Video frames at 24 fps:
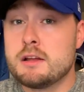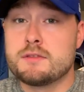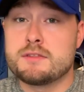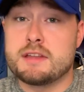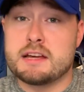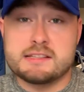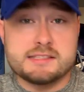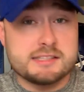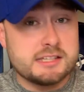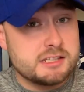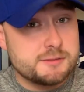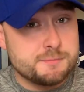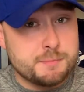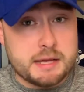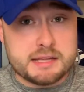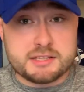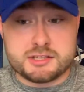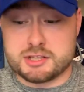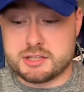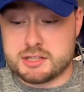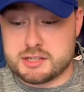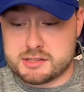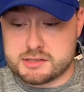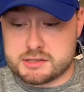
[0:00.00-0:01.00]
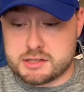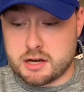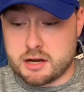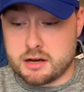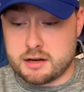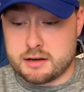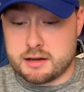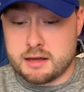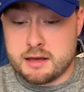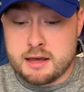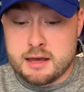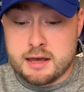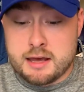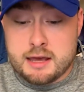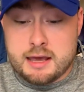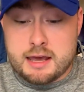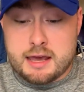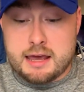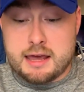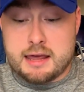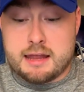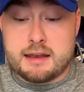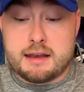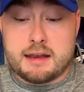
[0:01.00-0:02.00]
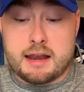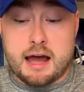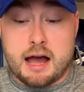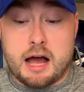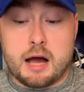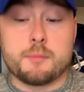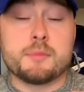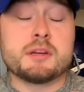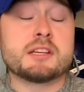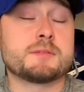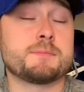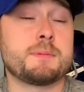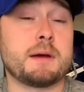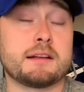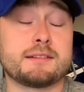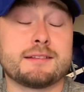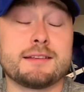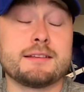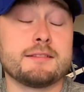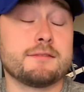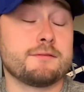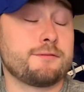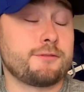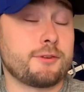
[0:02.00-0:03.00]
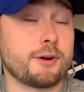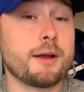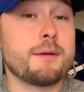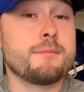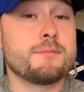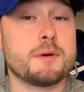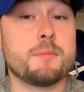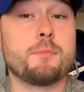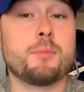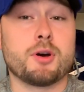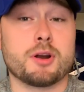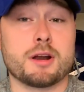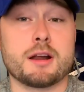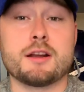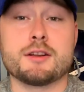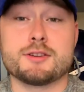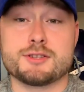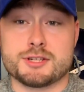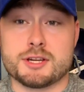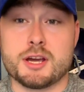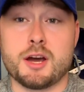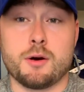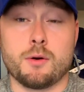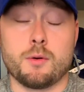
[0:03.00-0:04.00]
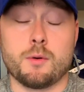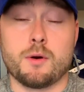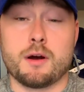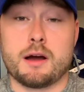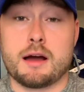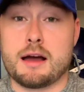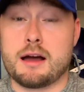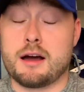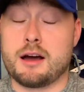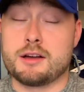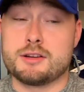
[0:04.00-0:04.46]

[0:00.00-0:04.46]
That suspension is done, and I'm expecting for him to put on a show